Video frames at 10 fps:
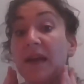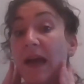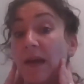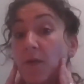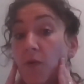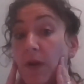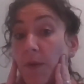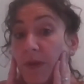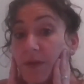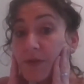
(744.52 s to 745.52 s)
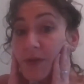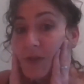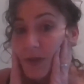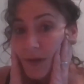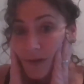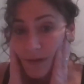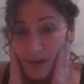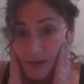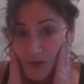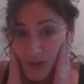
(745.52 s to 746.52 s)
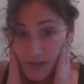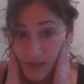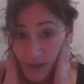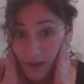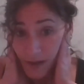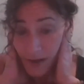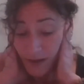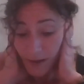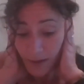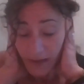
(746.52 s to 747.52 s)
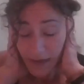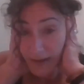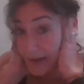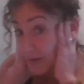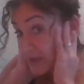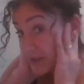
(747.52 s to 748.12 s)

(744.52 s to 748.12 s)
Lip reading: And all I want you to do is just on either